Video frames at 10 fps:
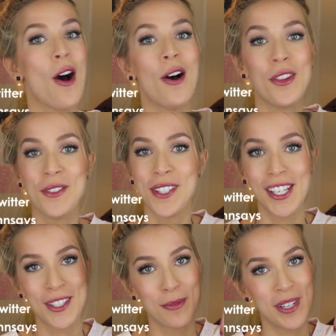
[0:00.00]
All those
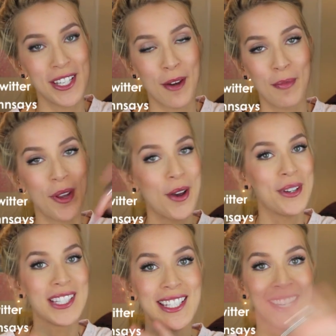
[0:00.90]
links will be down below.
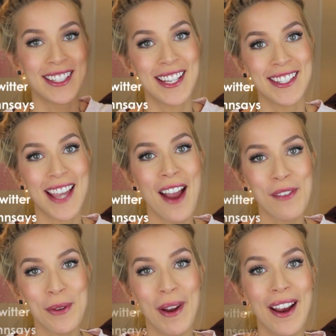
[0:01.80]
Leanne Says
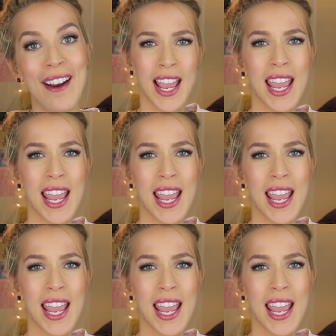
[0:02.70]
everywhere.